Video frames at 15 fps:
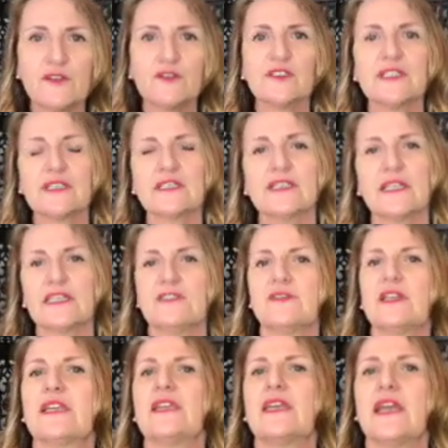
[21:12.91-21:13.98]
successful
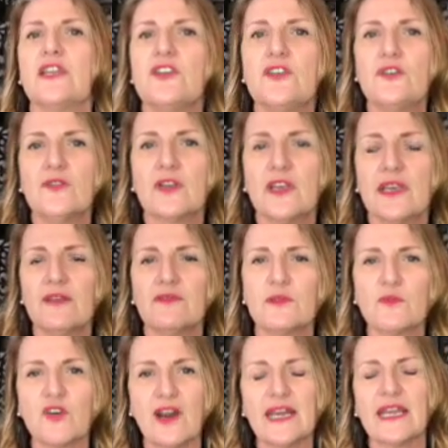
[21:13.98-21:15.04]
in, and you can give them
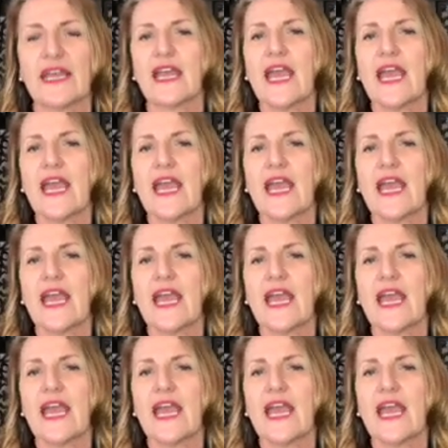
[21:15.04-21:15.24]
credit.